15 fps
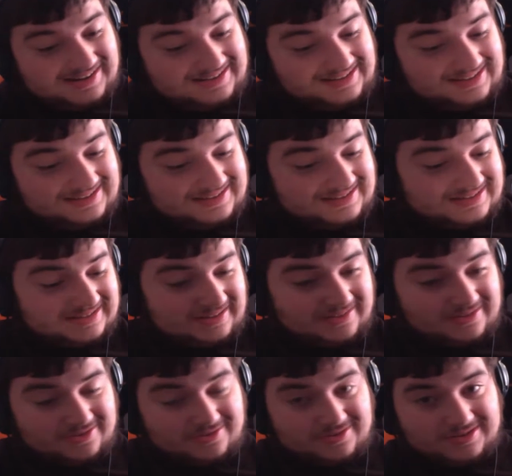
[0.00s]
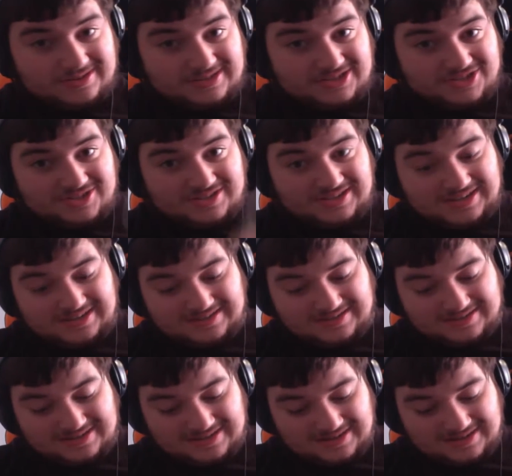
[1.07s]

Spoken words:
This is another good condition disc.